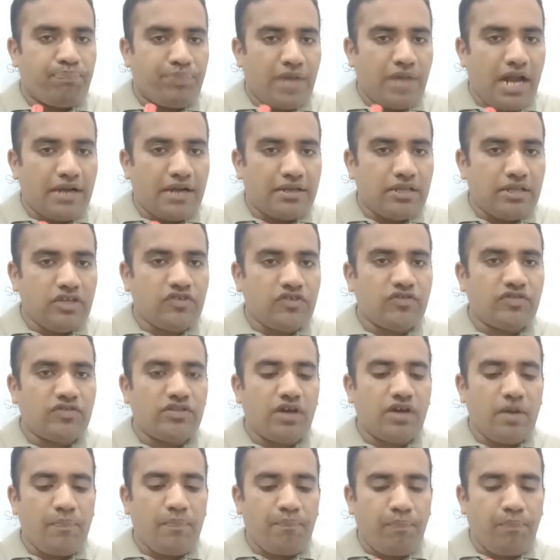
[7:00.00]
That is
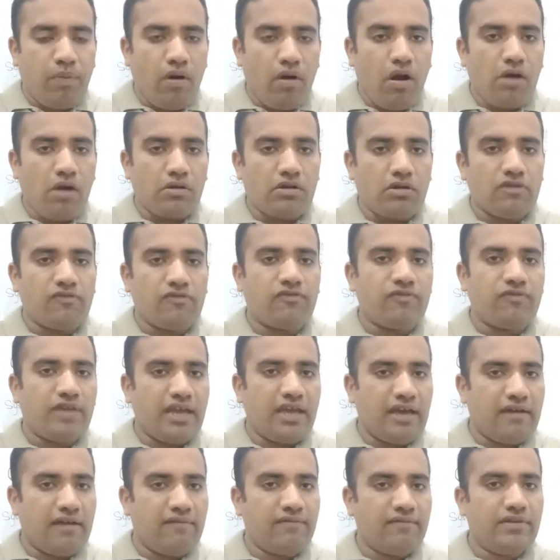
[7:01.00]
the part of
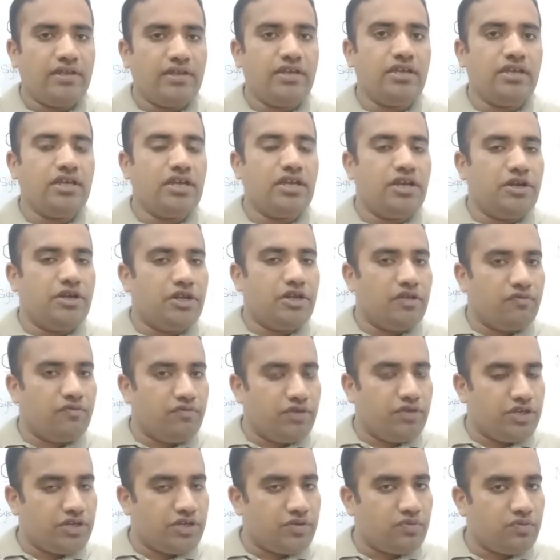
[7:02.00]
every
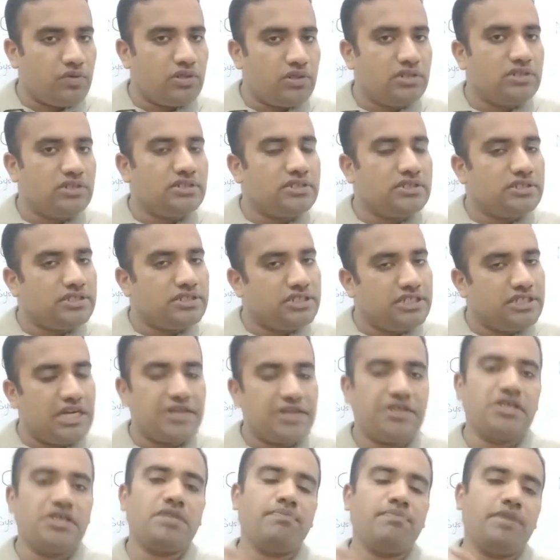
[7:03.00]
individual
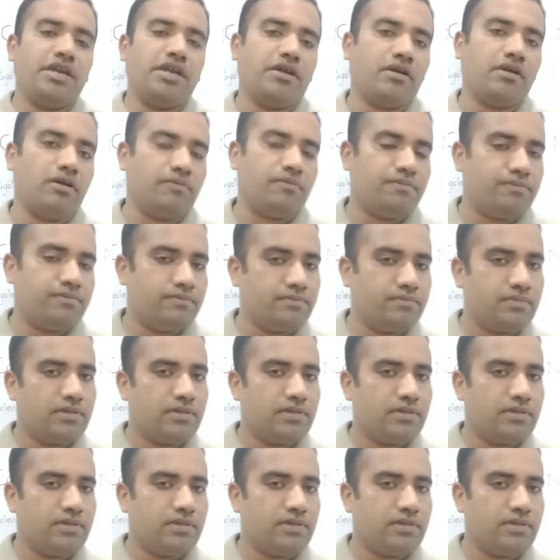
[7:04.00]
genetic makeup.